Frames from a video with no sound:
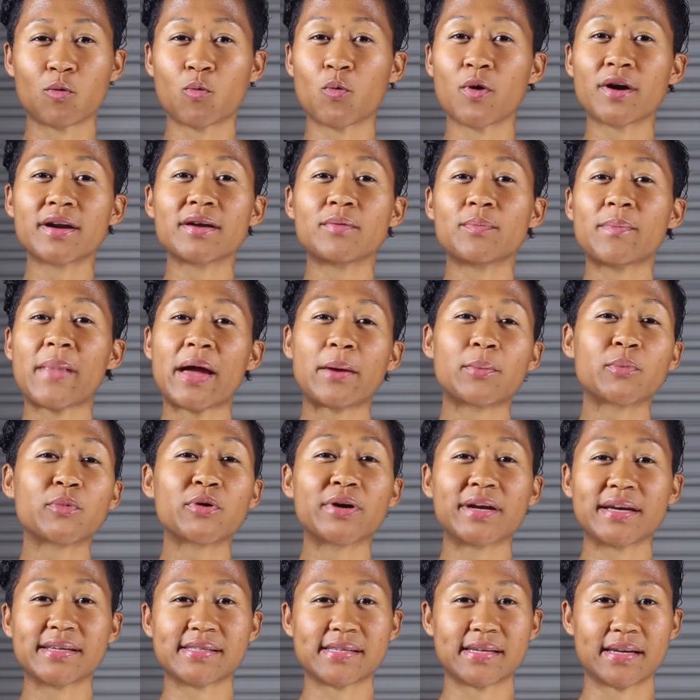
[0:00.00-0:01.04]
What
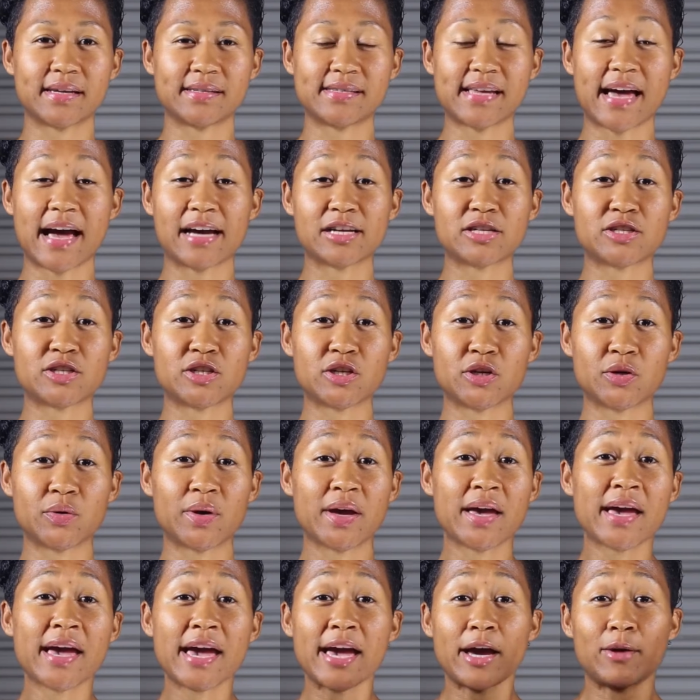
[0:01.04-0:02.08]
memory is it attached to?